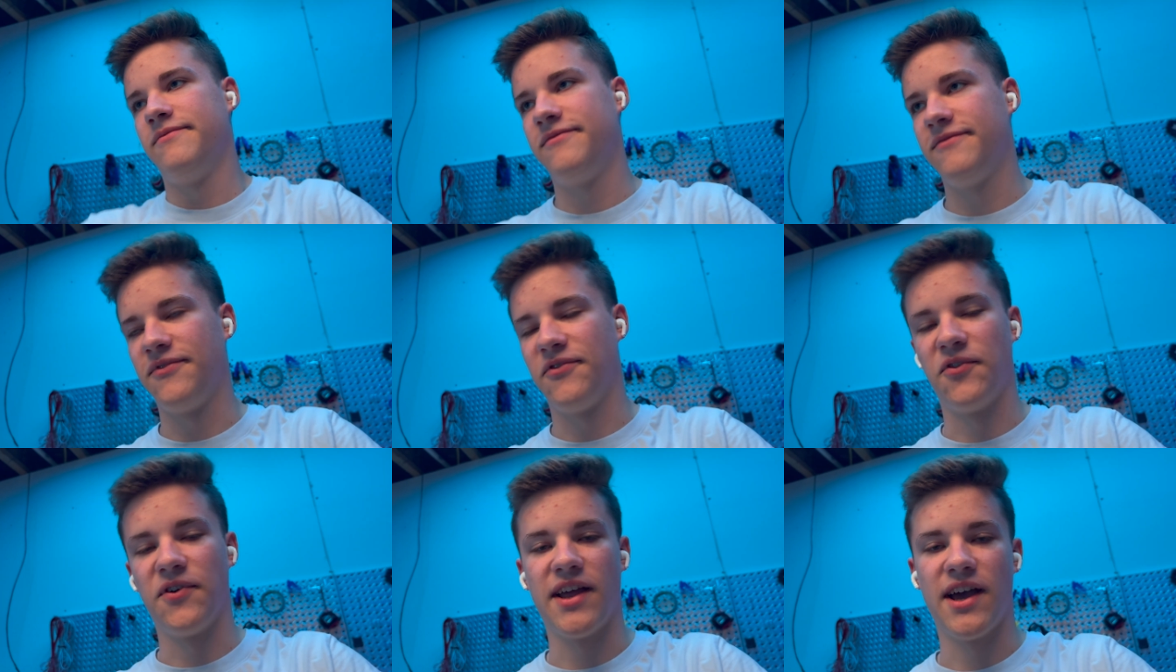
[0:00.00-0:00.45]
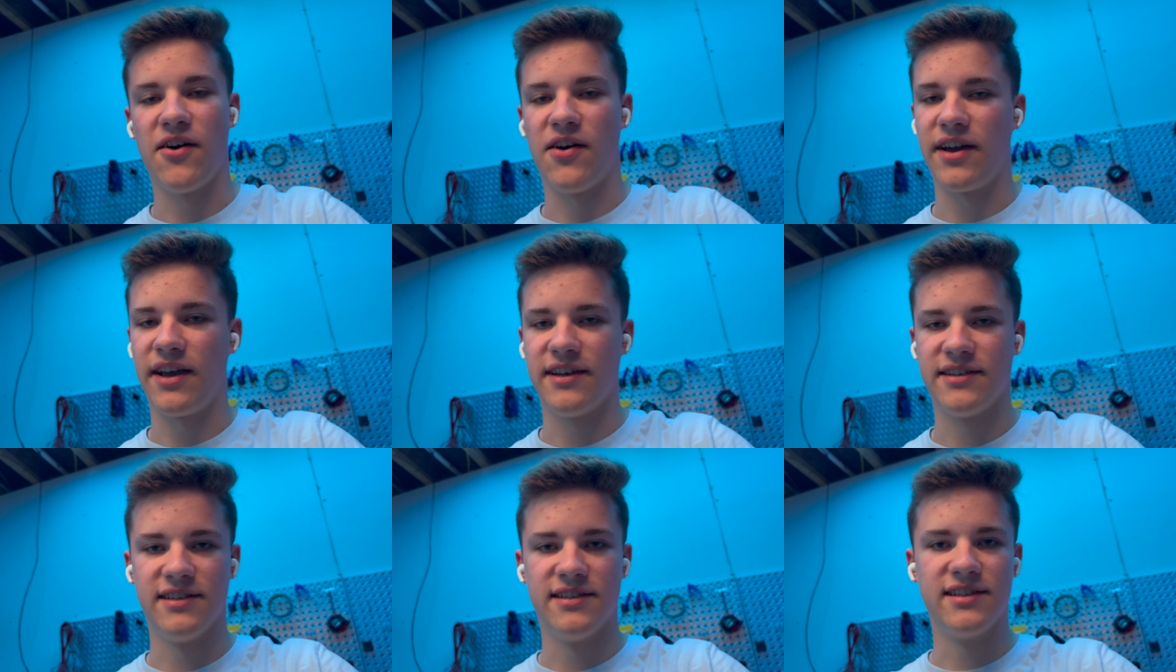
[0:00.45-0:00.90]
for now, I
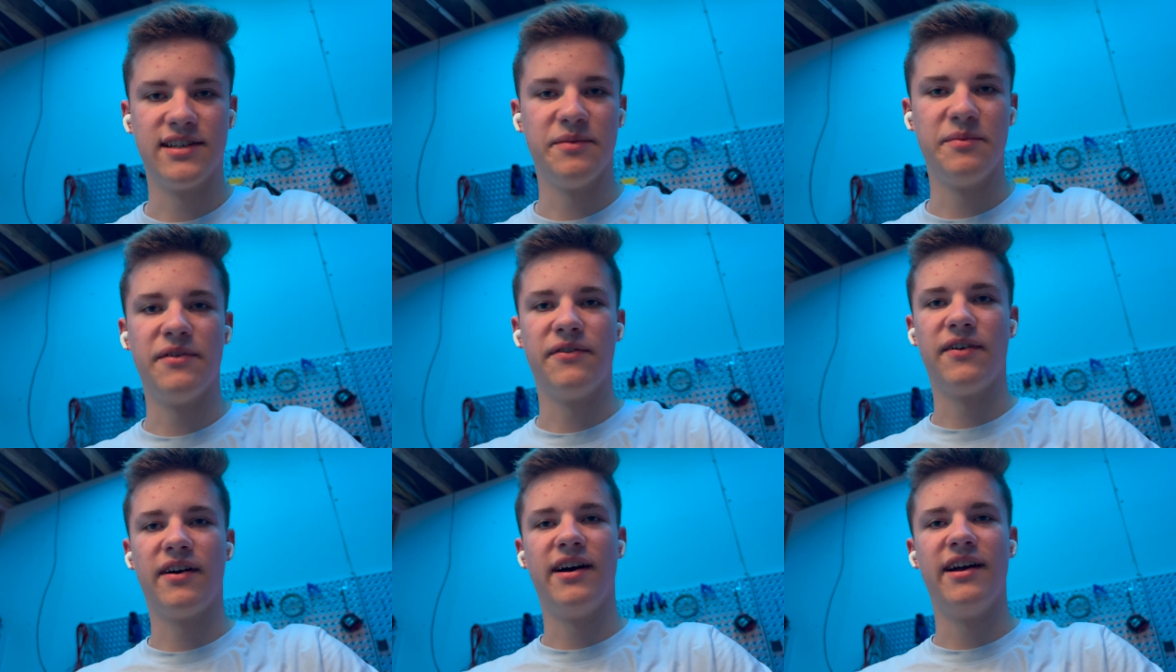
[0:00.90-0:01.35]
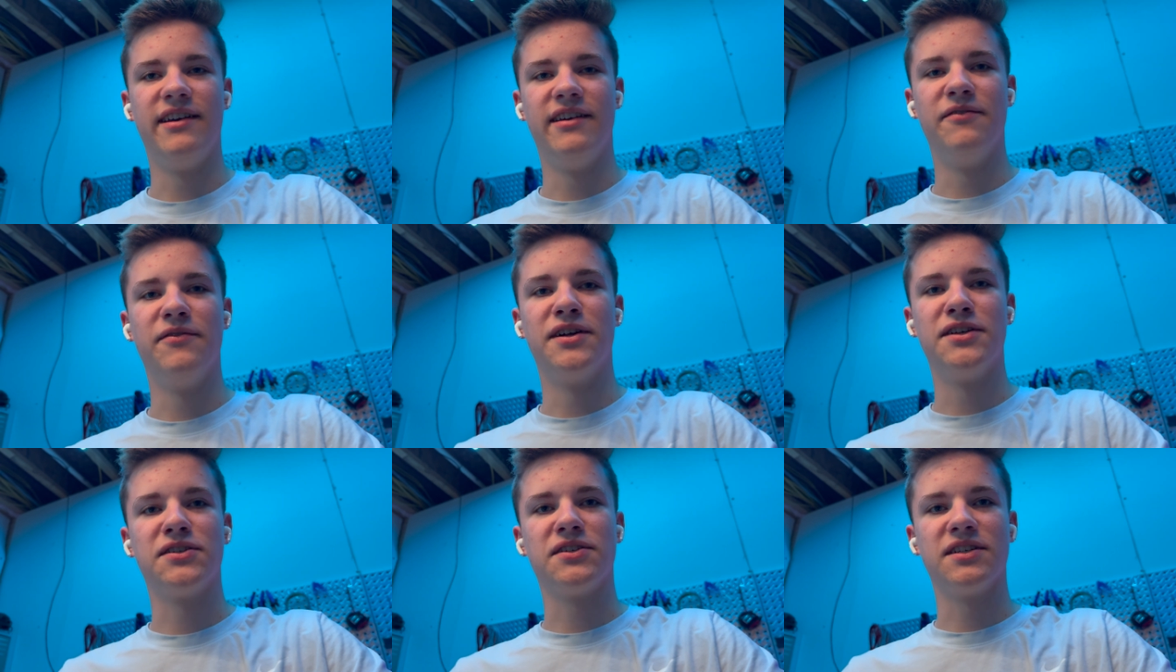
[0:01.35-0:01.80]
guess it's going to be fine.
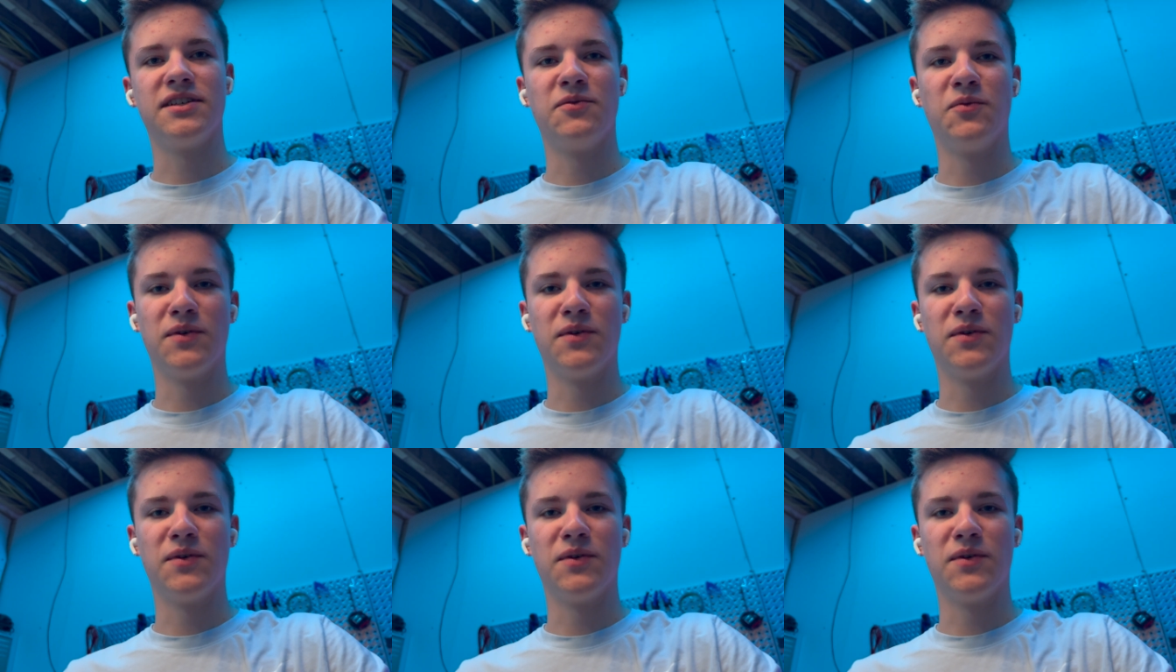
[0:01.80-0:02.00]
Eventually,